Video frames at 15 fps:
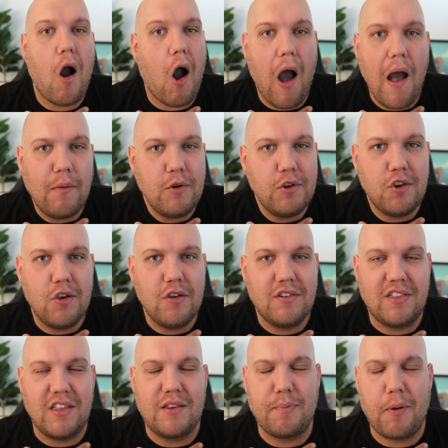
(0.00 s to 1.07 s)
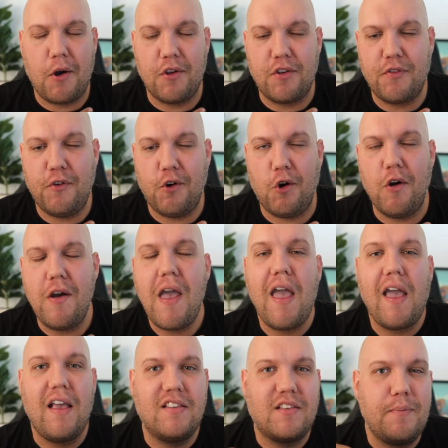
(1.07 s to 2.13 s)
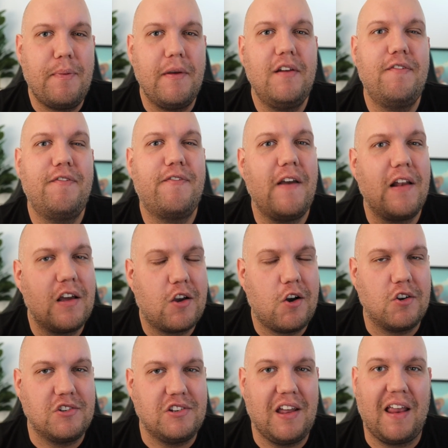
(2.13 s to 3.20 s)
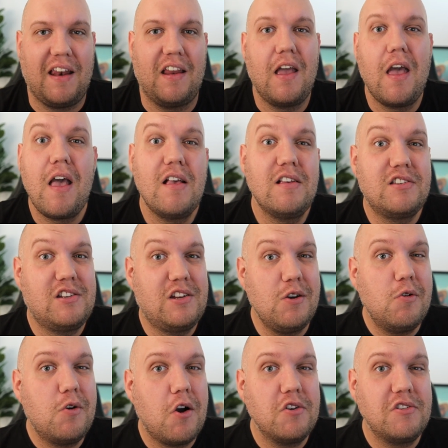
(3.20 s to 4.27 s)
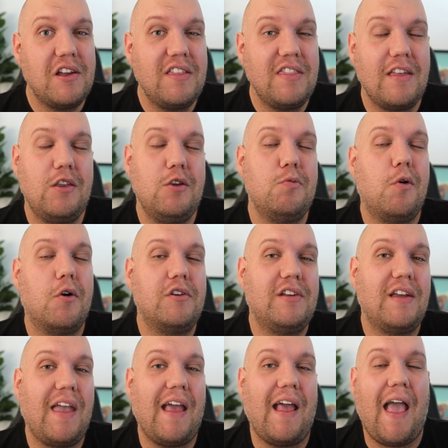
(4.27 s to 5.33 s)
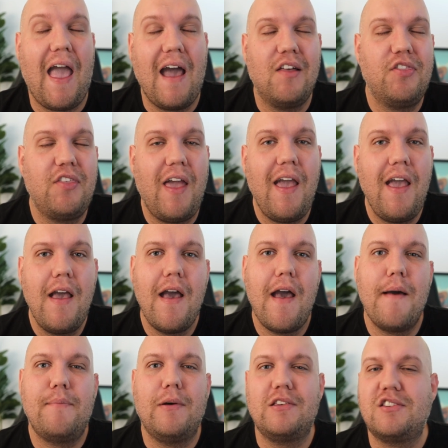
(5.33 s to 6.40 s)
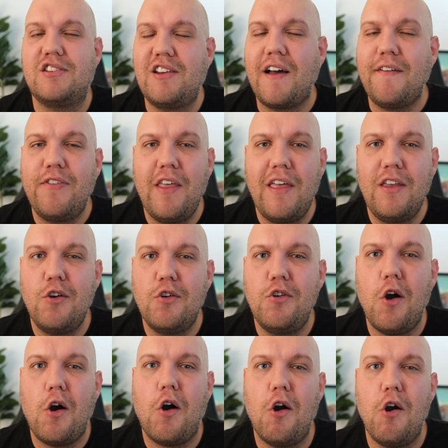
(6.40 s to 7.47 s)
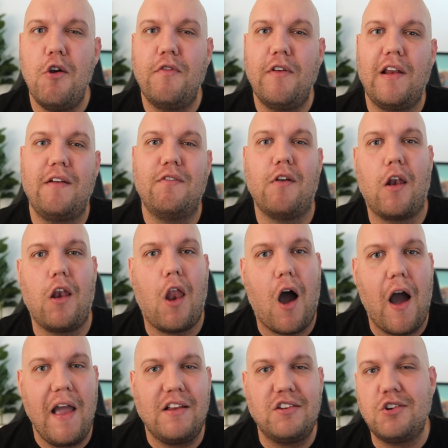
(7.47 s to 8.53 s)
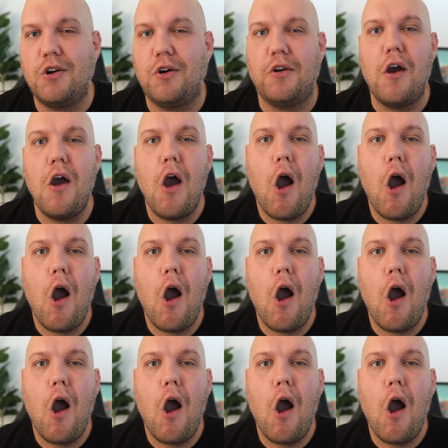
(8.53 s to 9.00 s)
I would use this post for is a bit of filler content. Still content that you want to get out there, but stuff that you're not overly reliant on.